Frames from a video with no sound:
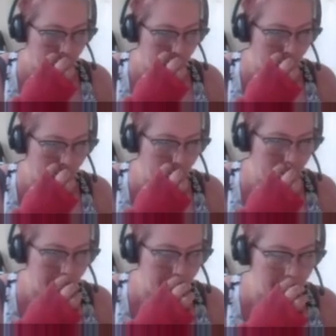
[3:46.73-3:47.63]
it
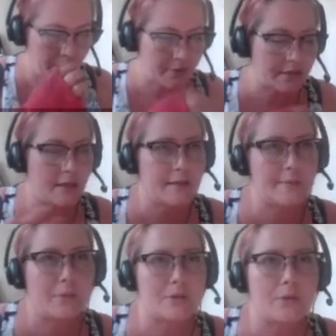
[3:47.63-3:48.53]
imports and
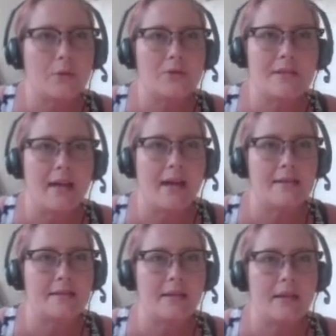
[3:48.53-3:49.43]
exports whole
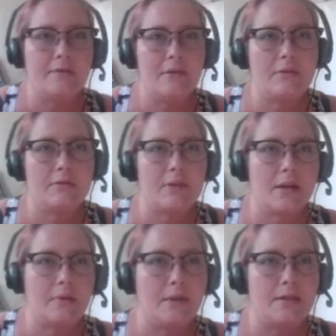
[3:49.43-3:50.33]
sets, and I've never figured out a
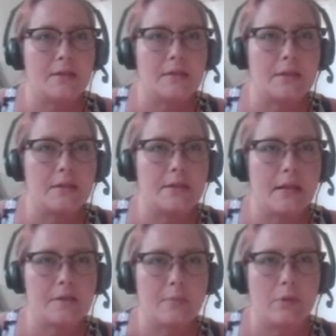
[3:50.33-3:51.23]
way just to
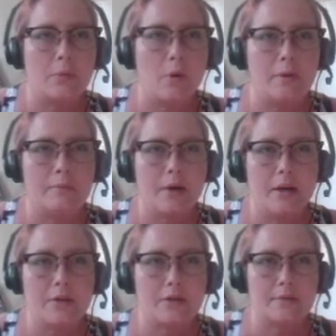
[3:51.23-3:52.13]
export one
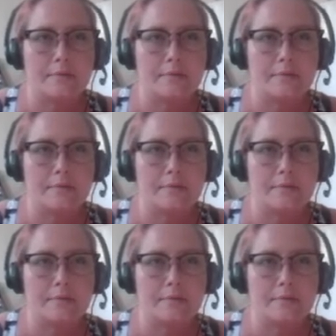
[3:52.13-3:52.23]
brush.